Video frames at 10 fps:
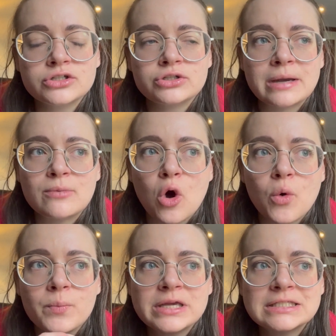so I'm
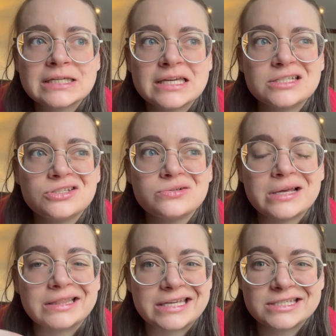hoping to get to
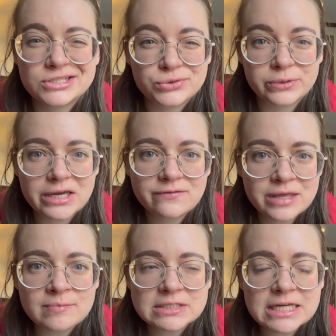at least 3 of
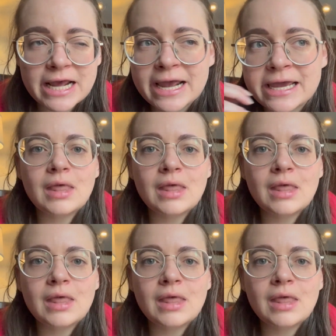them today.